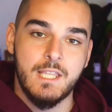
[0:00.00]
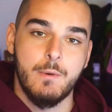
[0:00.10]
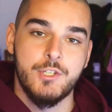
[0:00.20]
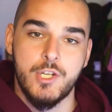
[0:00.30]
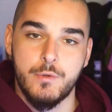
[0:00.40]

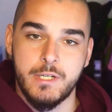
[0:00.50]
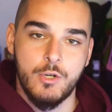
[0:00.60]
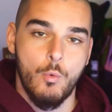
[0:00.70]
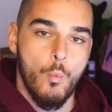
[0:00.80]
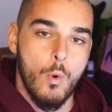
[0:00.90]
how I
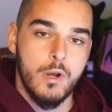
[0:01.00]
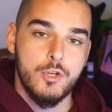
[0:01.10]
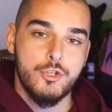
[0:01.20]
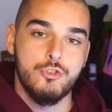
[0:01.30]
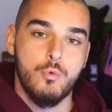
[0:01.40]
generated
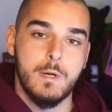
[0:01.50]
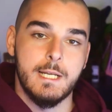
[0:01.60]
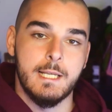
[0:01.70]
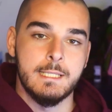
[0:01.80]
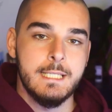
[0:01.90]

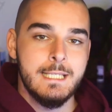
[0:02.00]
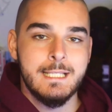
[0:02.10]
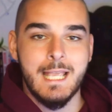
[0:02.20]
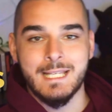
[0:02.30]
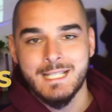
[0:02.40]
129
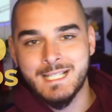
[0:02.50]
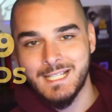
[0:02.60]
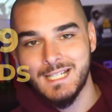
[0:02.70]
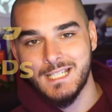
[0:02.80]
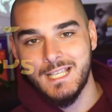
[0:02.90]
leads and
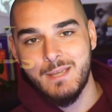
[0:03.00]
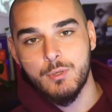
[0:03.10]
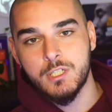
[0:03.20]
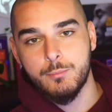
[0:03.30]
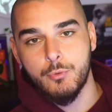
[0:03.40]
68
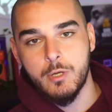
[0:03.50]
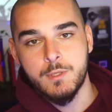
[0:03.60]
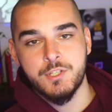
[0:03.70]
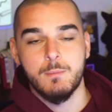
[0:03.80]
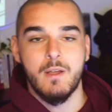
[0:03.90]
booked
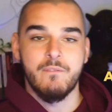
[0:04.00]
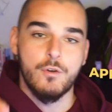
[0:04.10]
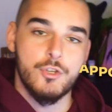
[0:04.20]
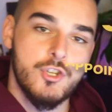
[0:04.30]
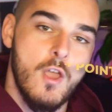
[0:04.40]
appointments in my
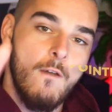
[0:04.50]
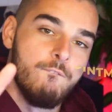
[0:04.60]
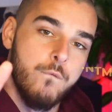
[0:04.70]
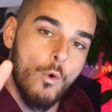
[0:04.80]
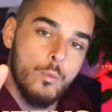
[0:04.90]
first
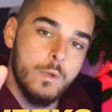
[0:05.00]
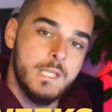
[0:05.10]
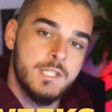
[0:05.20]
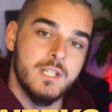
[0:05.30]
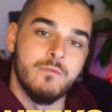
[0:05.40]
4
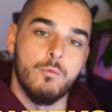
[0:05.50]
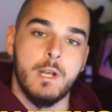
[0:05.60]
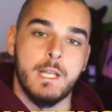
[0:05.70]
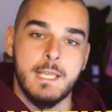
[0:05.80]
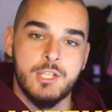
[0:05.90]
weeks of
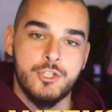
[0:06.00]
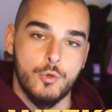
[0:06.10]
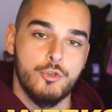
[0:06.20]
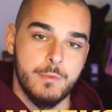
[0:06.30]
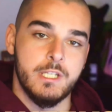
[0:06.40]
running a
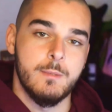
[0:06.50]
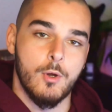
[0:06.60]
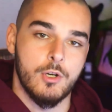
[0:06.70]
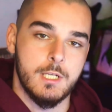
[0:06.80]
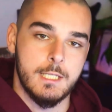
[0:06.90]
social media
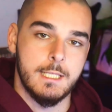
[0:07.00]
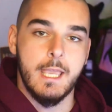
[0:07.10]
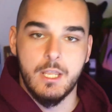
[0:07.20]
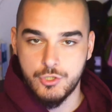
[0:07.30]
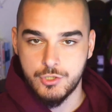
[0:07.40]
marketing
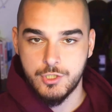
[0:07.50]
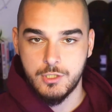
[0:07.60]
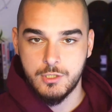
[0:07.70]
agency. Now,